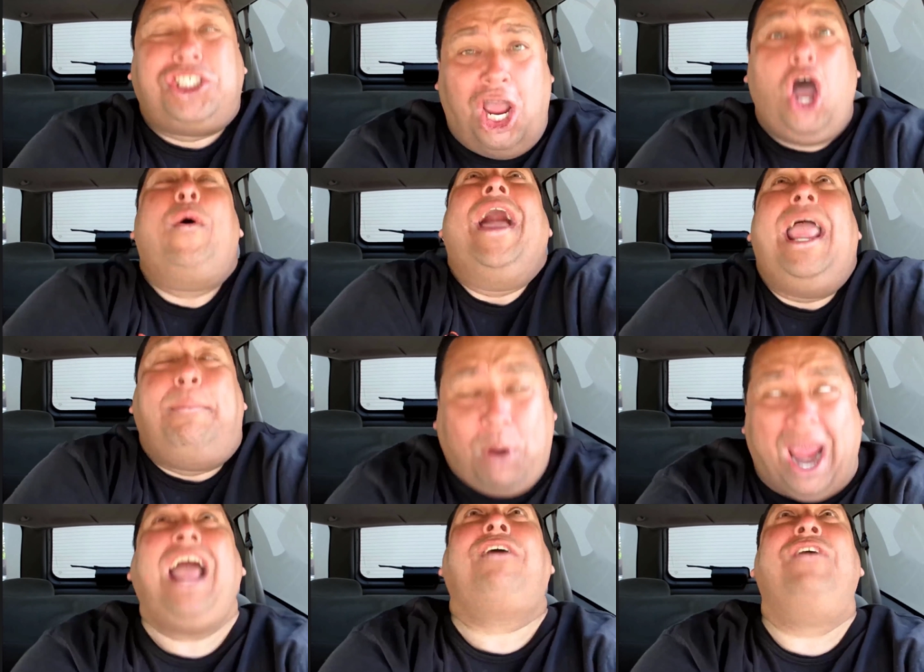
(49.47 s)
is doing
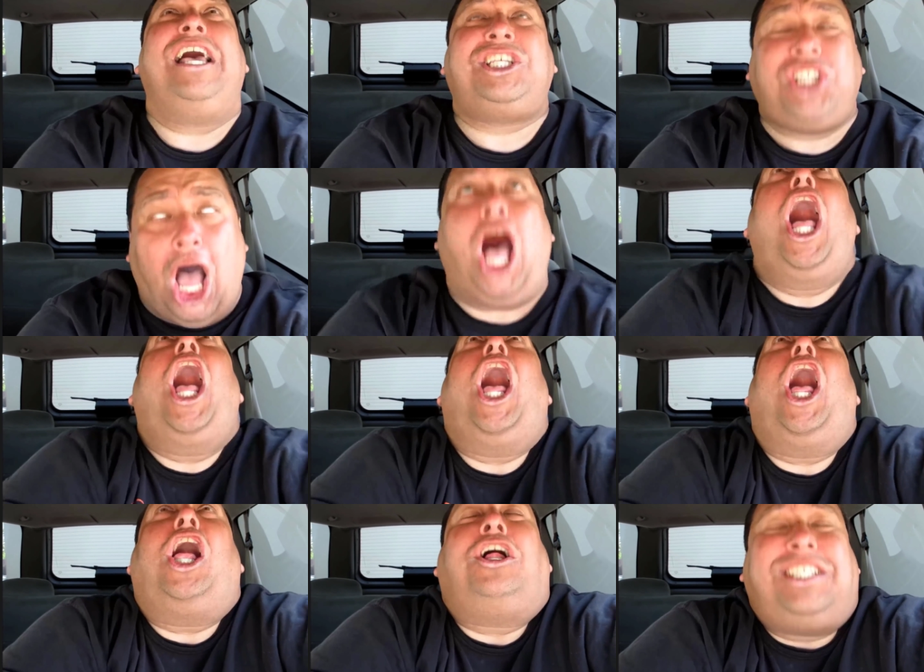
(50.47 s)
breakfast
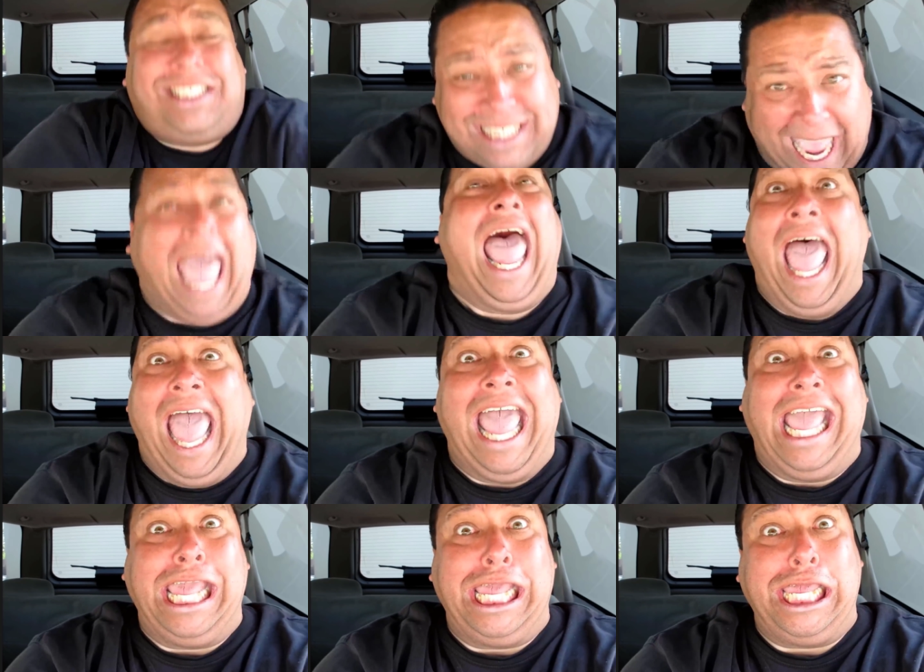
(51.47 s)
all
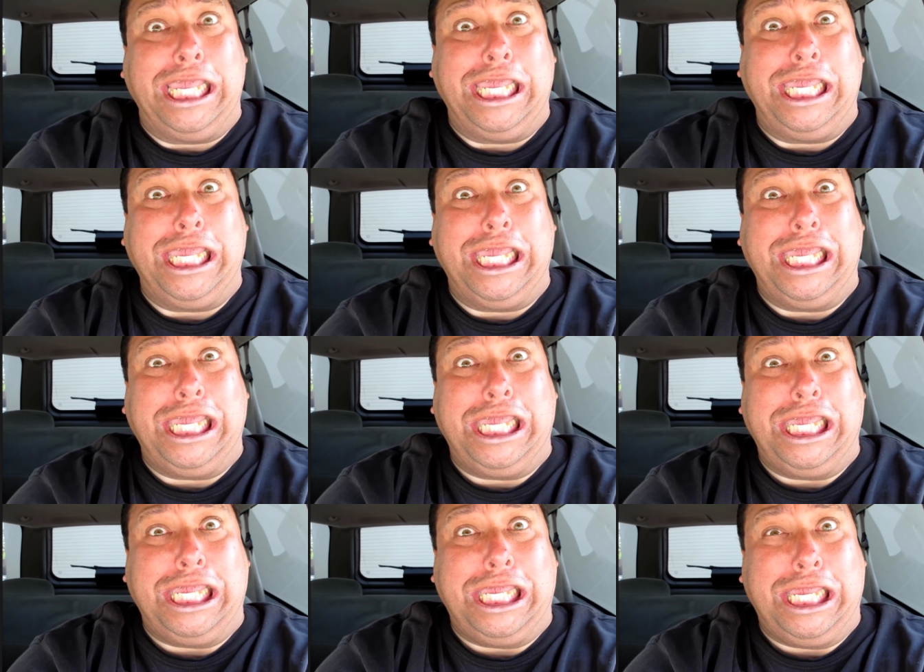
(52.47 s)

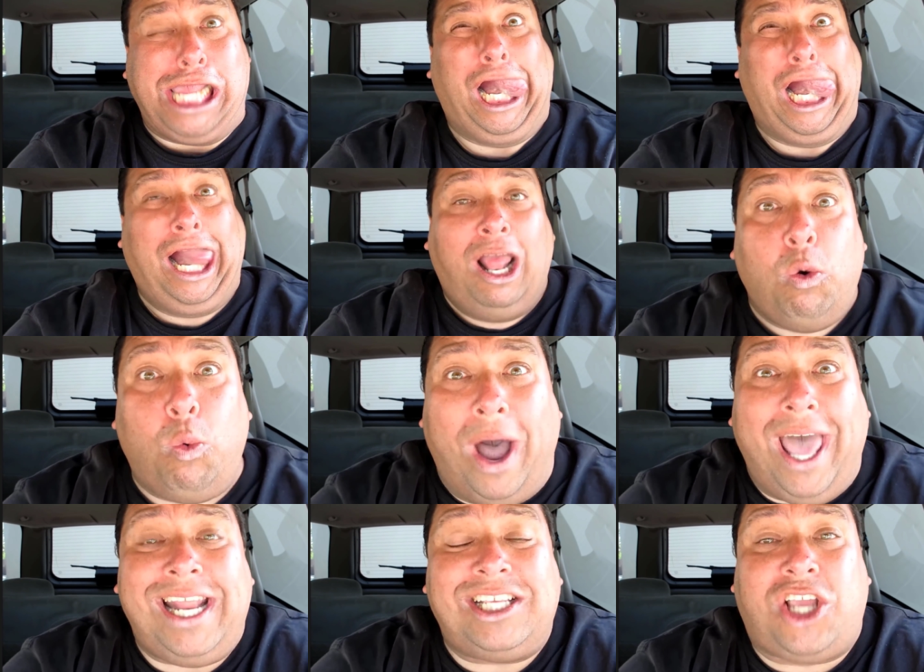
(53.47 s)
day.
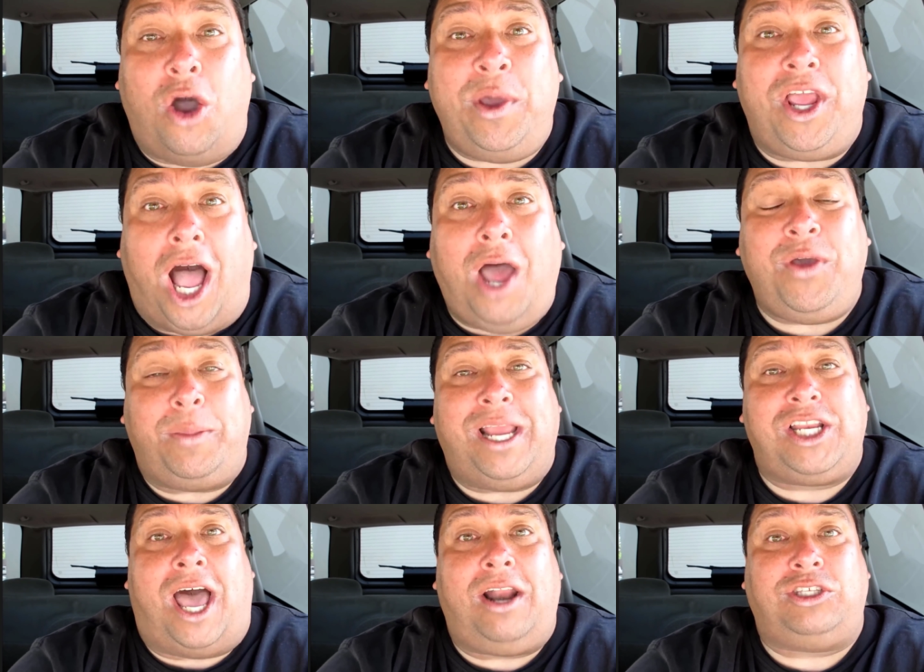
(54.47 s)
What is going on with
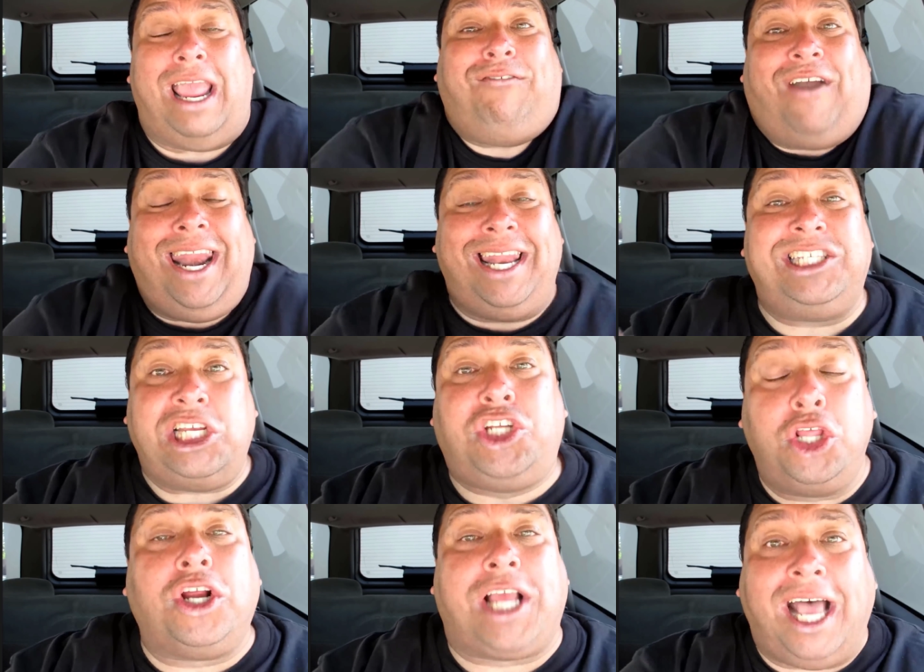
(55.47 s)
McDonald's? They finally listen
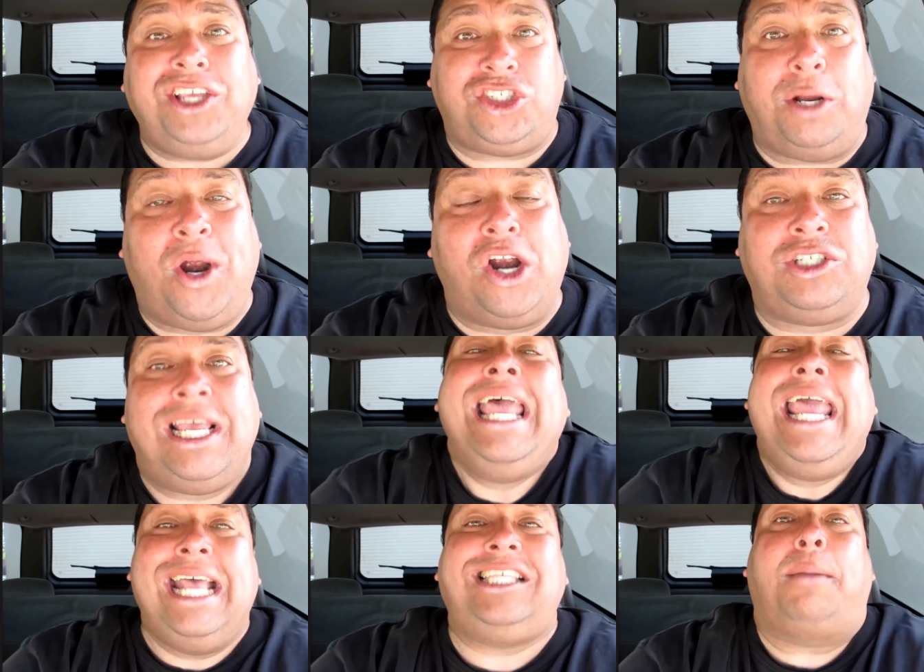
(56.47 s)
to their customers.
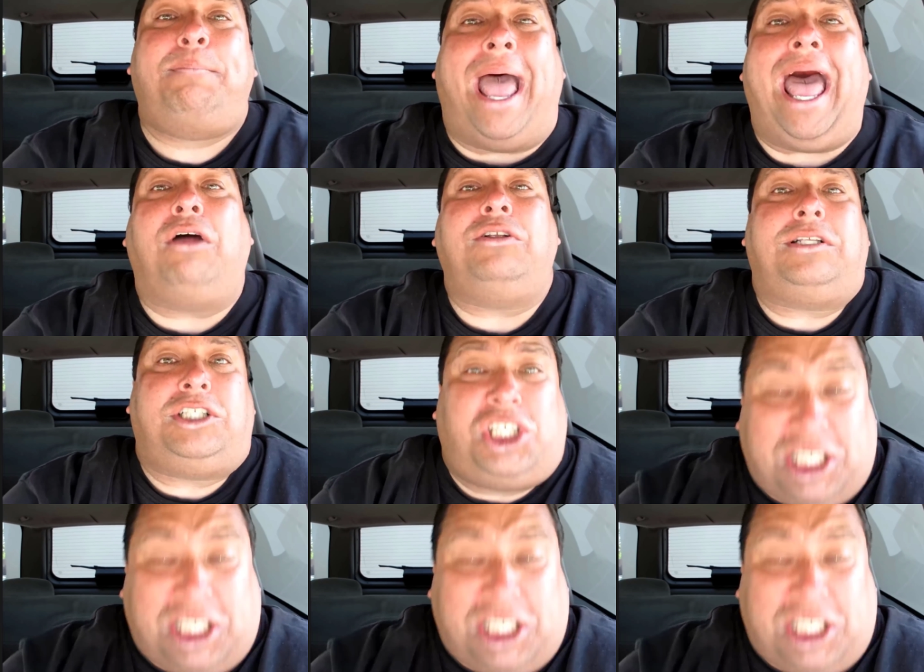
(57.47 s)
It's about